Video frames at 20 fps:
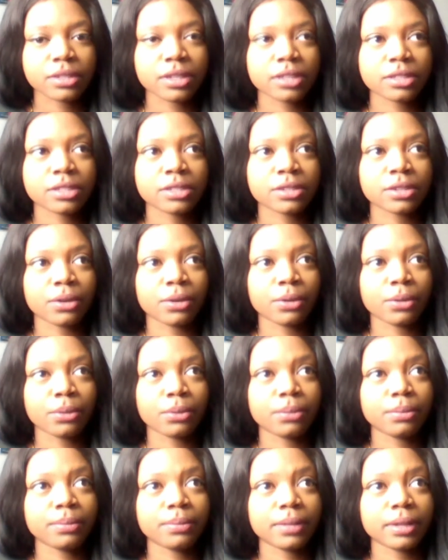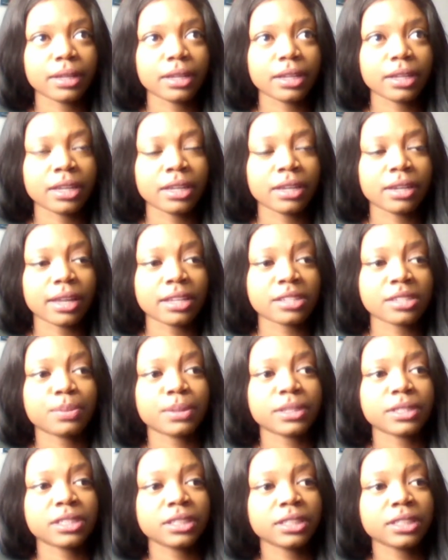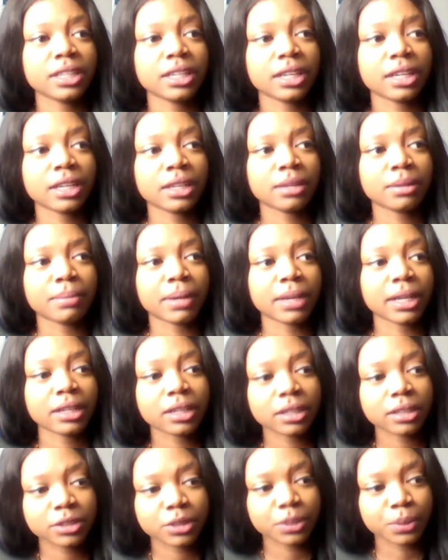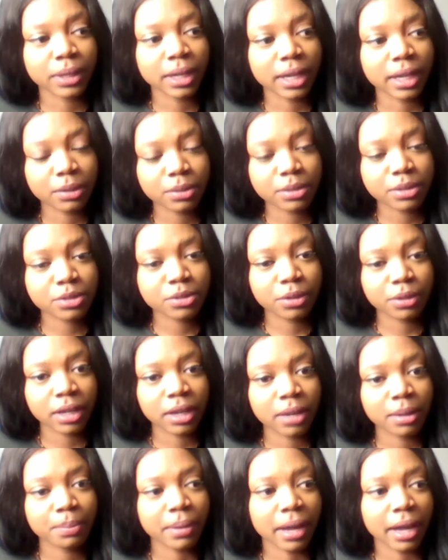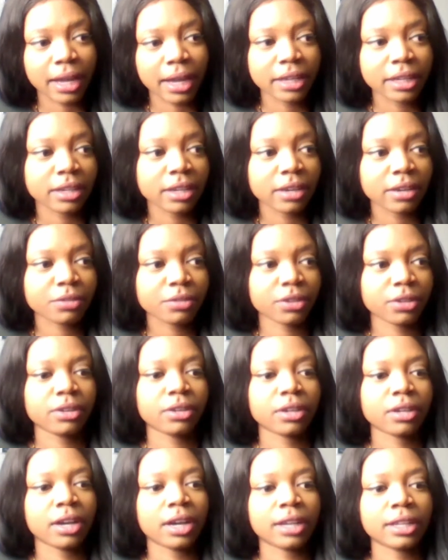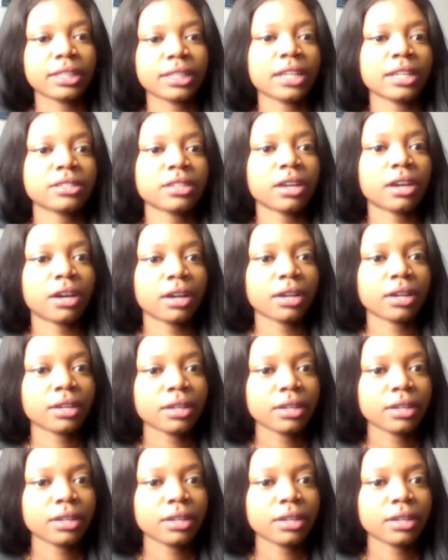So, especially in my culture, when I was growing up, I never got that talk,